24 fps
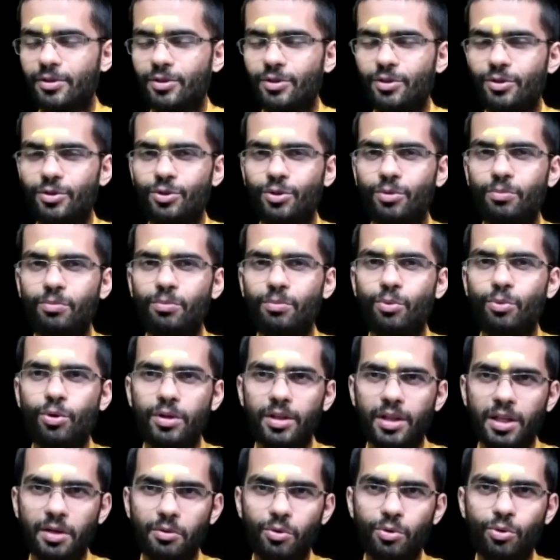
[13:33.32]
So more
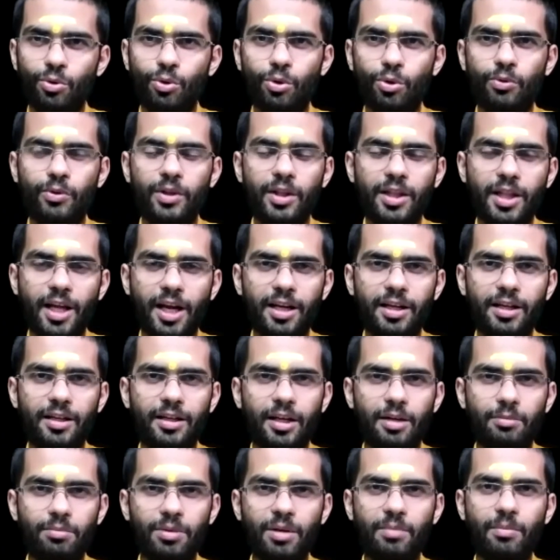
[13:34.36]
they would go with that
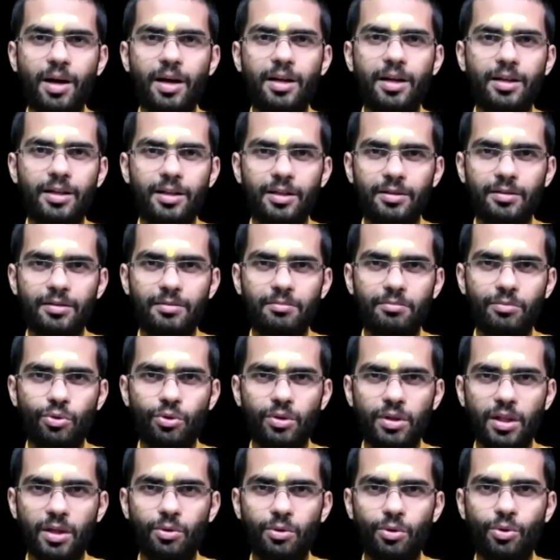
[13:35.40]
abhimana, more
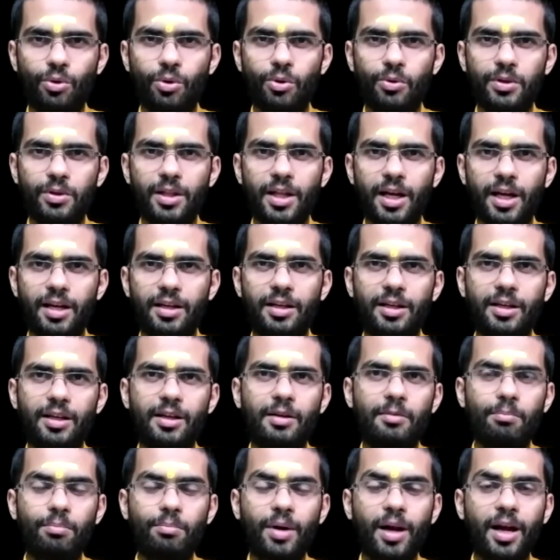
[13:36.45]
they would go with that
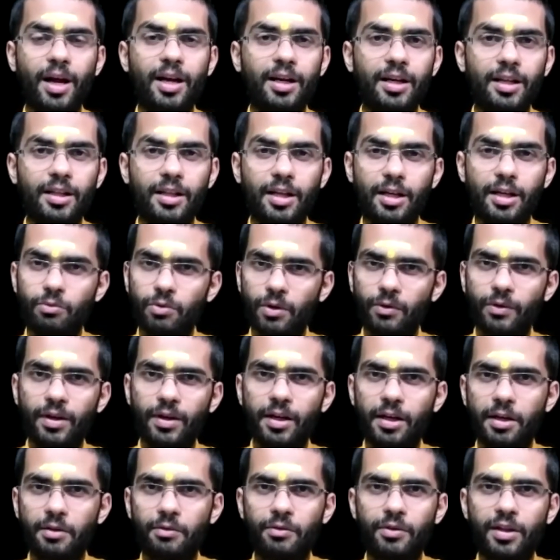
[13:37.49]
pride that we will
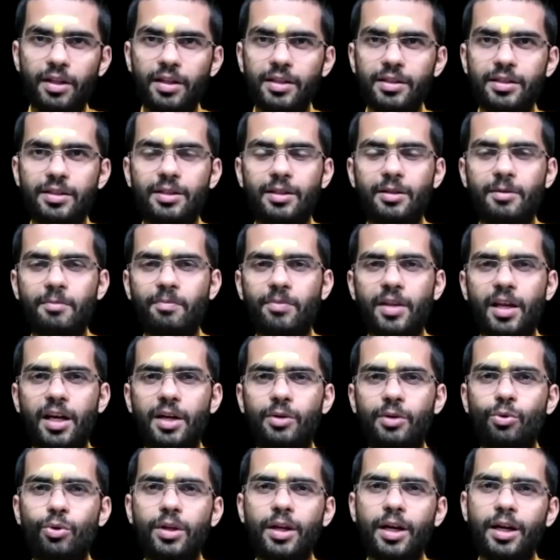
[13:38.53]
lift this,
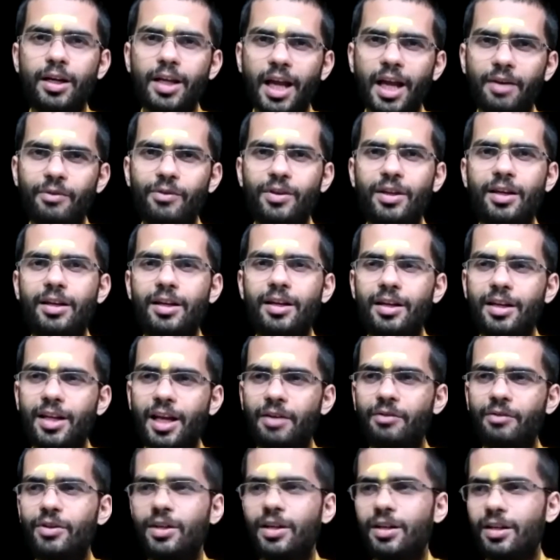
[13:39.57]
it would get heavier and
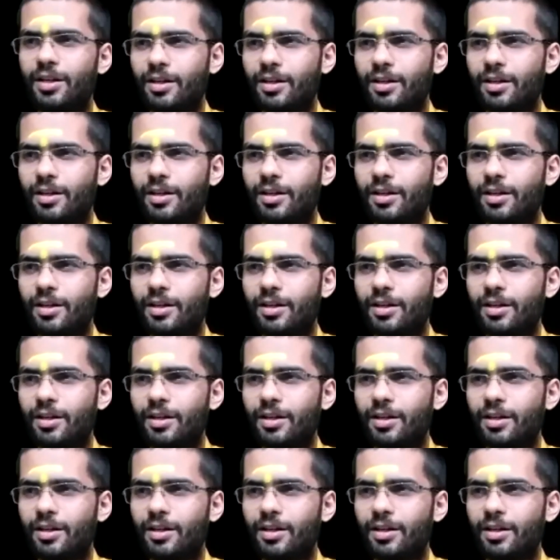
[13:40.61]
heavier.